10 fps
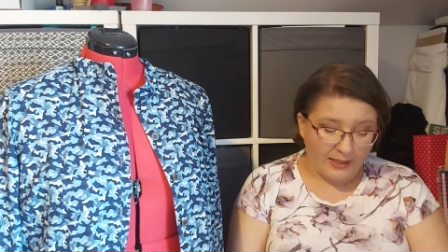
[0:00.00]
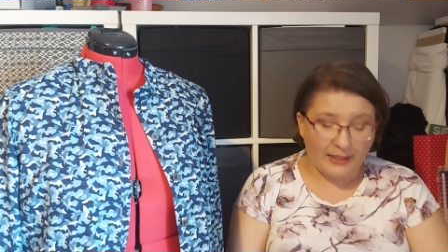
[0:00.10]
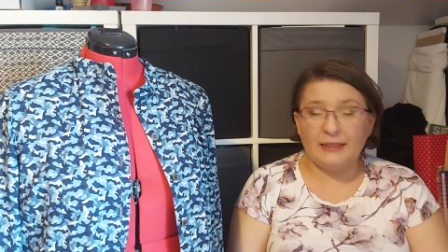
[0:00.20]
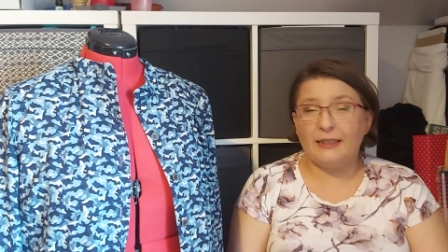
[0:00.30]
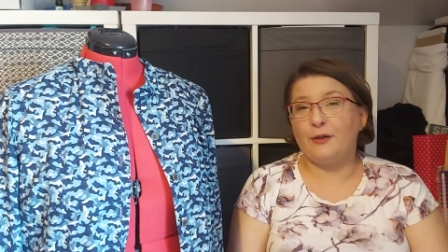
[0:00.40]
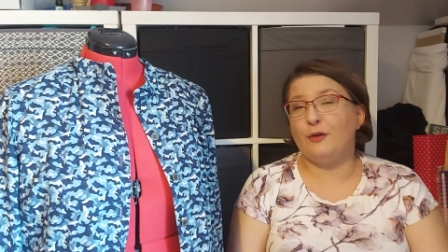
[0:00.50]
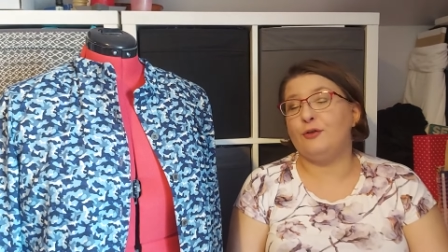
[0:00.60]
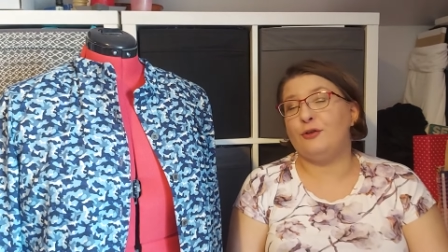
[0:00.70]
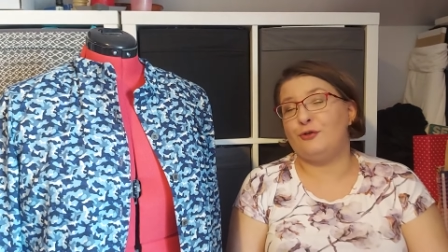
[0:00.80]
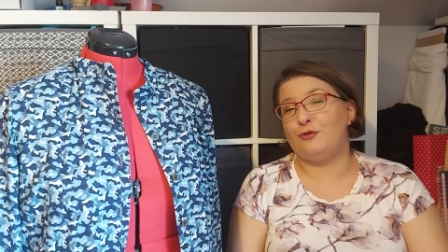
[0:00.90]
and I
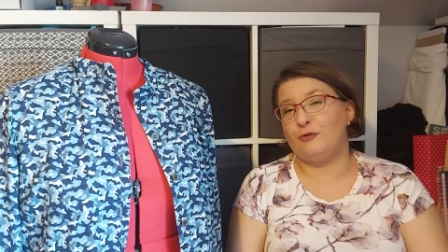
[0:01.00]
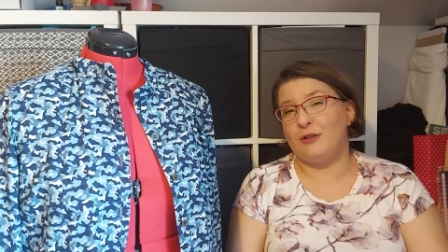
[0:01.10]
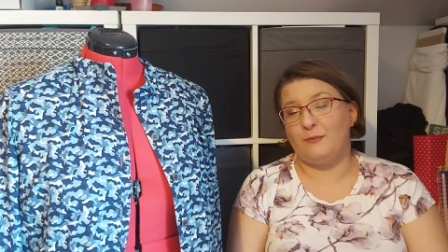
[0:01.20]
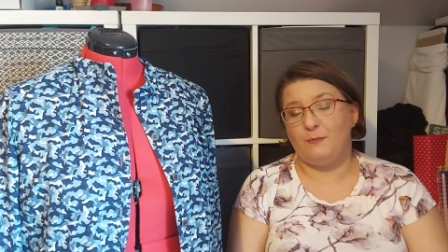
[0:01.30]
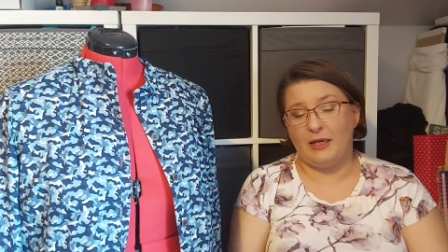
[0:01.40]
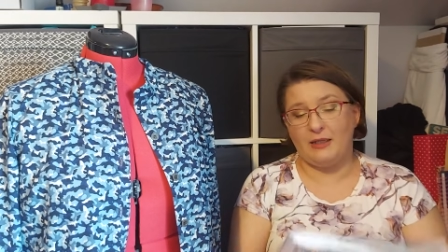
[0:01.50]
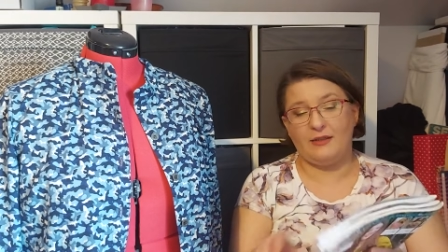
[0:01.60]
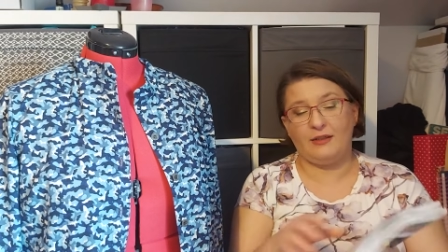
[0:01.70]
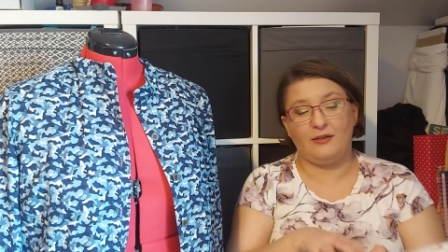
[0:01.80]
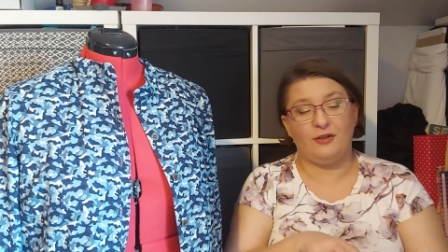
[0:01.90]
got three
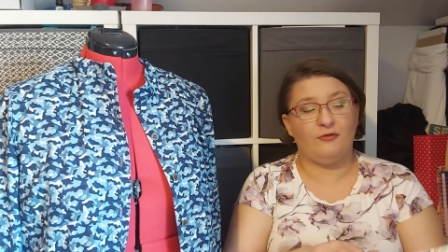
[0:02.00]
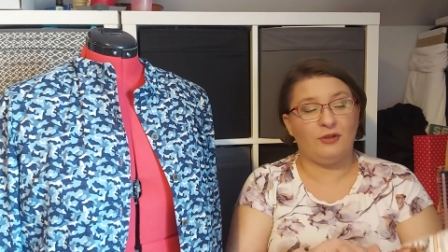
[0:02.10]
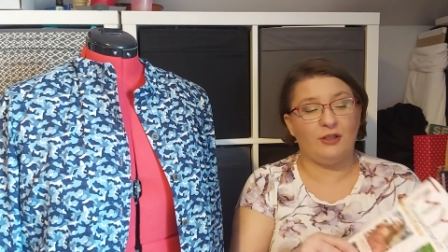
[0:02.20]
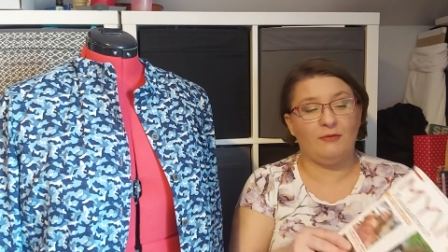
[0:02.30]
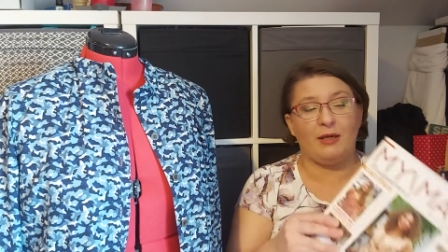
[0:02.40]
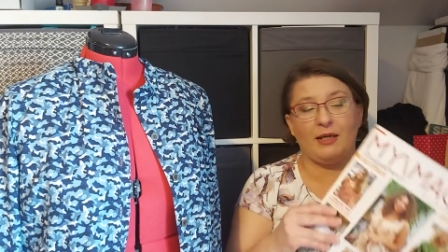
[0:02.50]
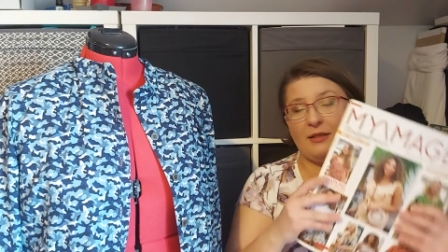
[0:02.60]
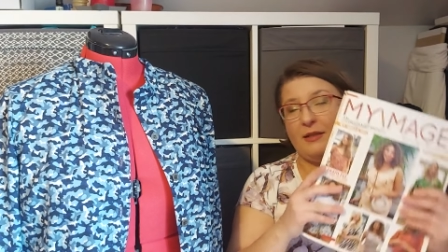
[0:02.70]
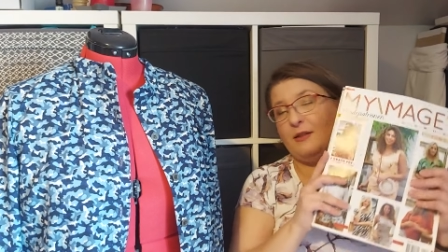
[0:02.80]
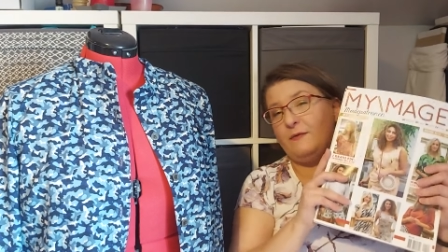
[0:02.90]
three
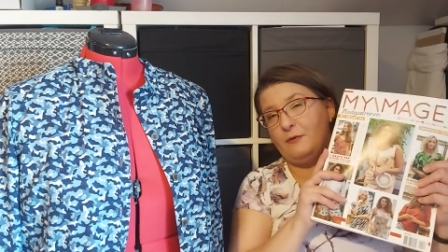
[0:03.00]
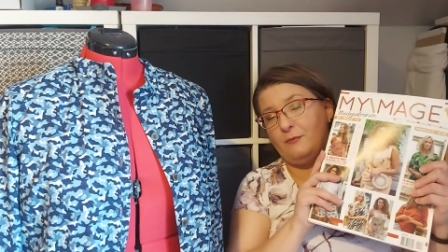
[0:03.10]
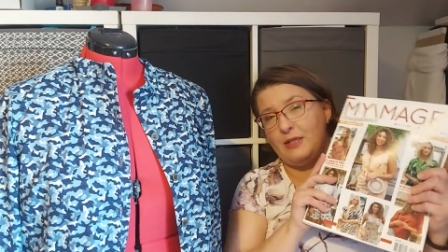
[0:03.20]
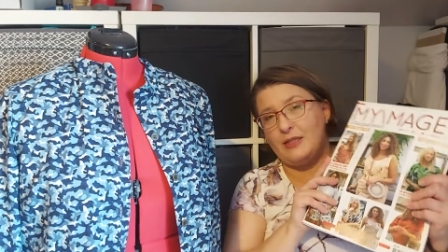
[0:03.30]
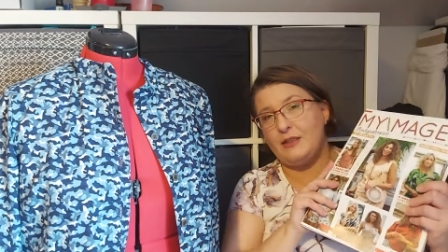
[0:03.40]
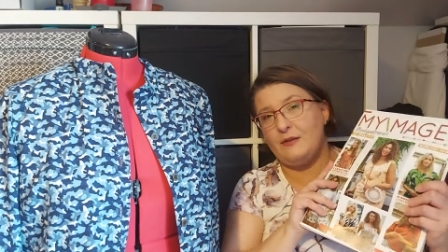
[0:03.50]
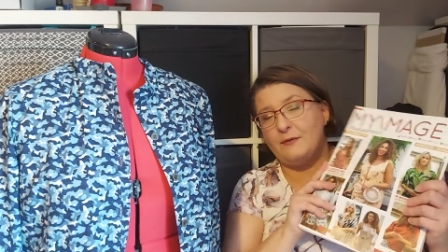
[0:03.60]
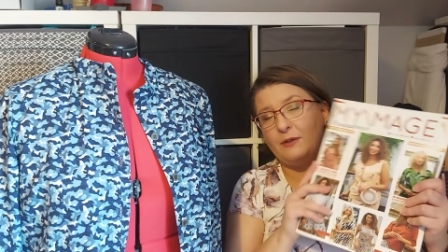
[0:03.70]
magazines for myself.